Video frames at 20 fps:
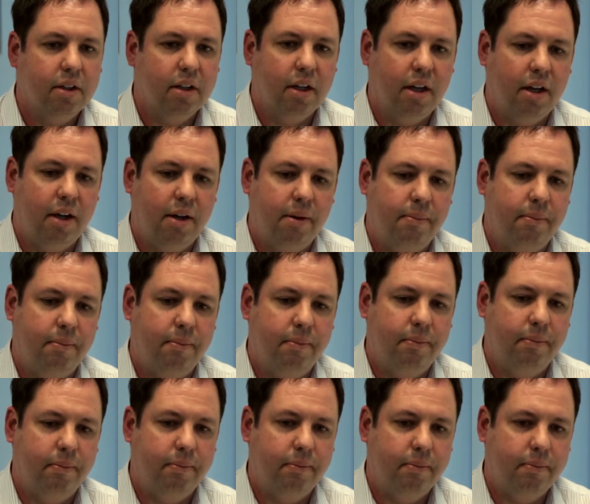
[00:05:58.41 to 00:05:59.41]

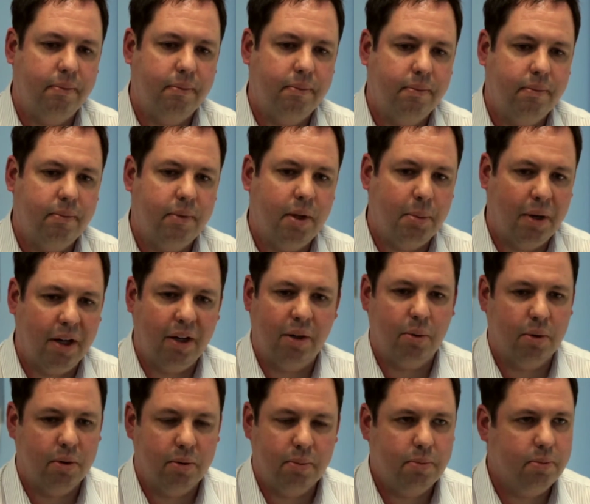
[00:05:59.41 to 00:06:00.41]
The bank
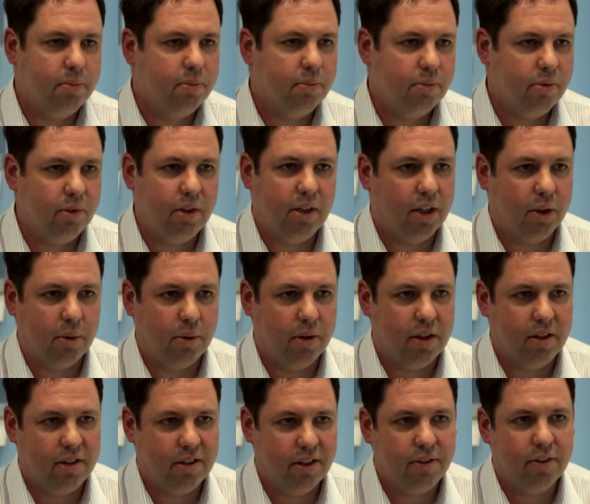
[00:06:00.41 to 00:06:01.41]
were really
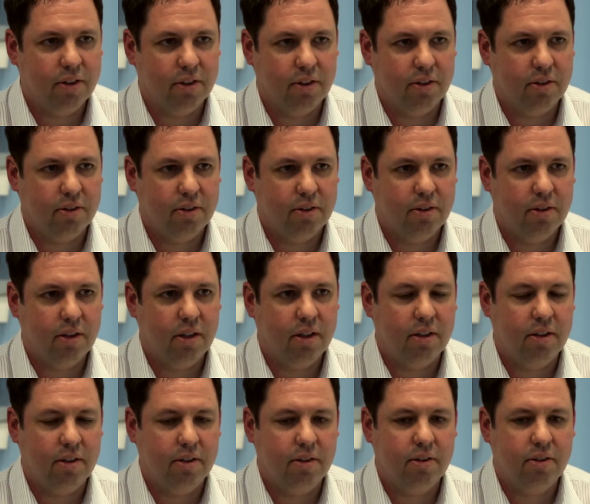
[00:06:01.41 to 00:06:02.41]
quite difficult,
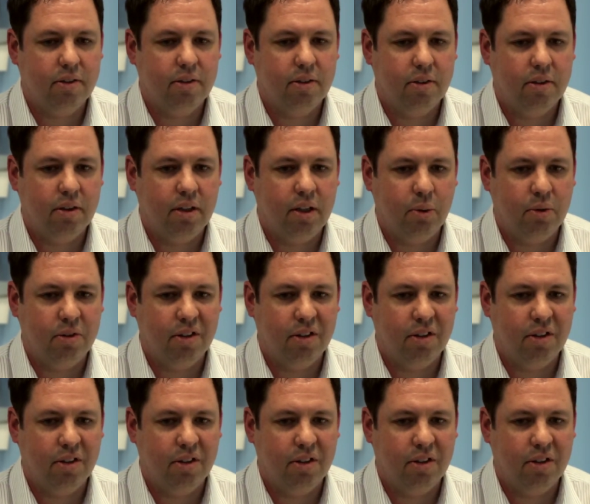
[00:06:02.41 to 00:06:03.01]
and it